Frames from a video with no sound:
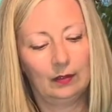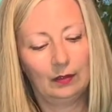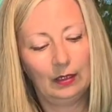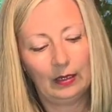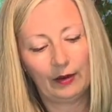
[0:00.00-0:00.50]

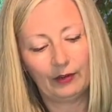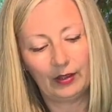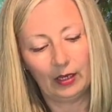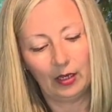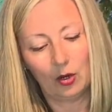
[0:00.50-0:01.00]
get
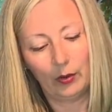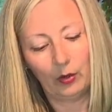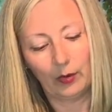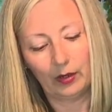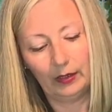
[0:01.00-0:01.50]
everything going
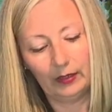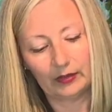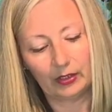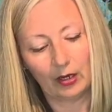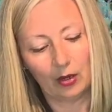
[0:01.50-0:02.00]
where it needs
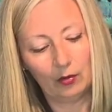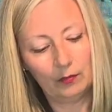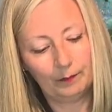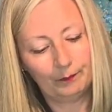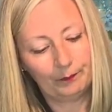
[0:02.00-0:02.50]
to
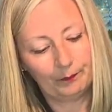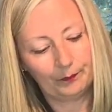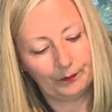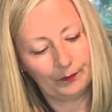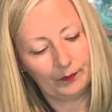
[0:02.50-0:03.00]
go.
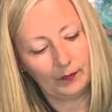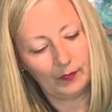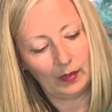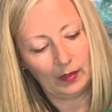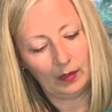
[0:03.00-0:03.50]

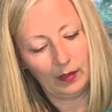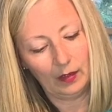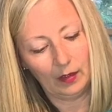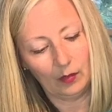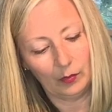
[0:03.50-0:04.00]

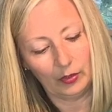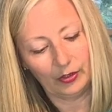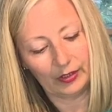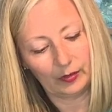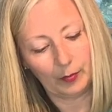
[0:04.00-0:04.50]
And we
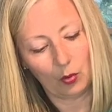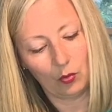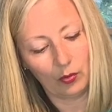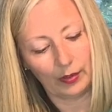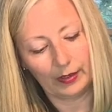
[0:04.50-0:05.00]
just
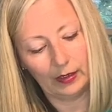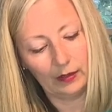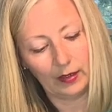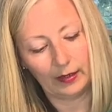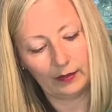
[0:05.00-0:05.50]
pour it in
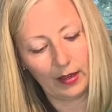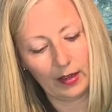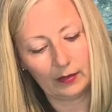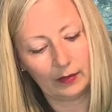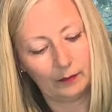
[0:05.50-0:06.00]
like that.